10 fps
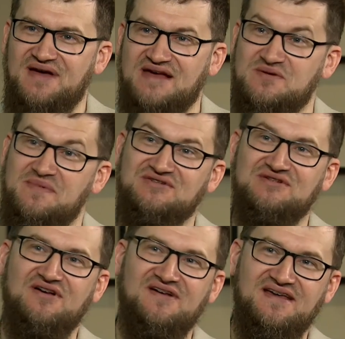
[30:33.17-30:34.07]
as we
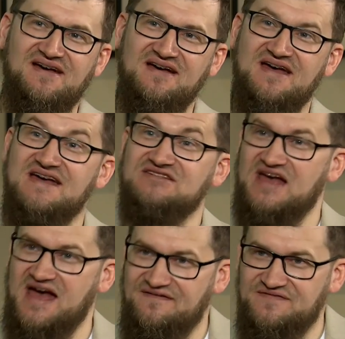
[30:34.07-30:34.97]
mentioned earlier,
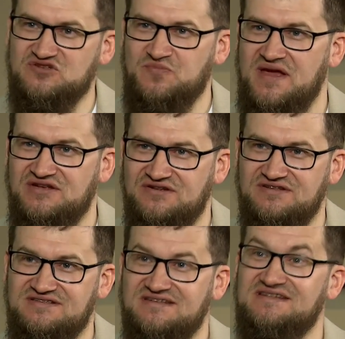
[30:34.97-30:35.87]
to have this
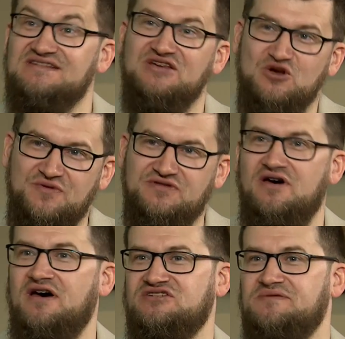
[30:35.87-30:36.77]
patience to deal with the
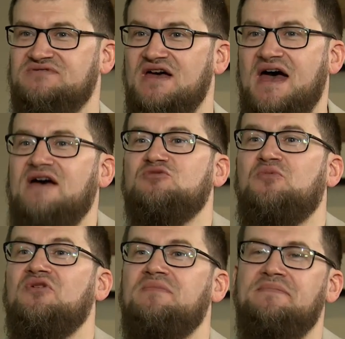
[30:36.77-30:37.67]
hardships and to
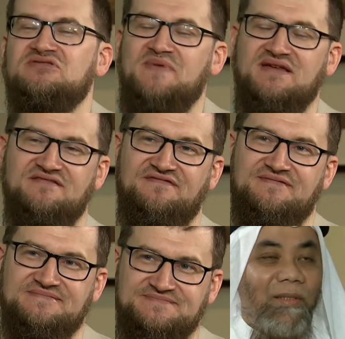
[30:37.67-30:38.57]
put them in perspective.